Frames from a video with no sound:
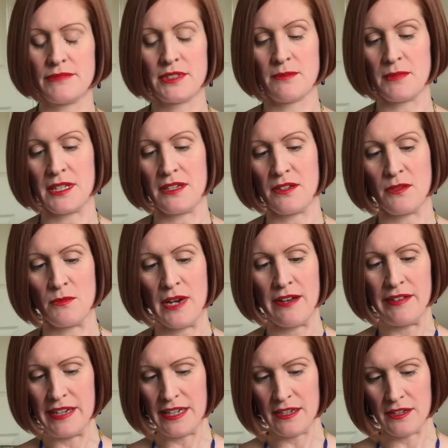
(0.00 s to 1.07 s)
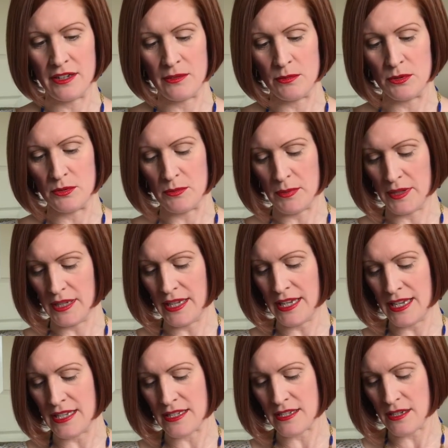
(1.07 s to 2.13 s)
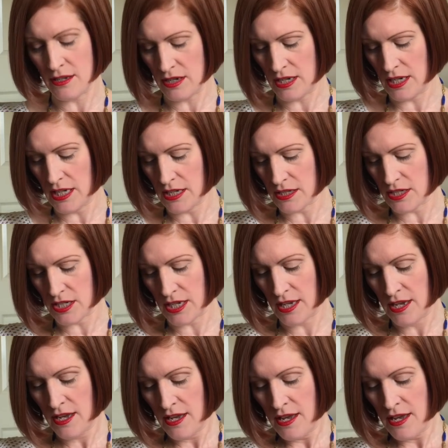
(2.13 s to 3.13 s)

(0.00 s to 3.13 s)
somebody who can wear any kind of wool, but it is slightly itchy.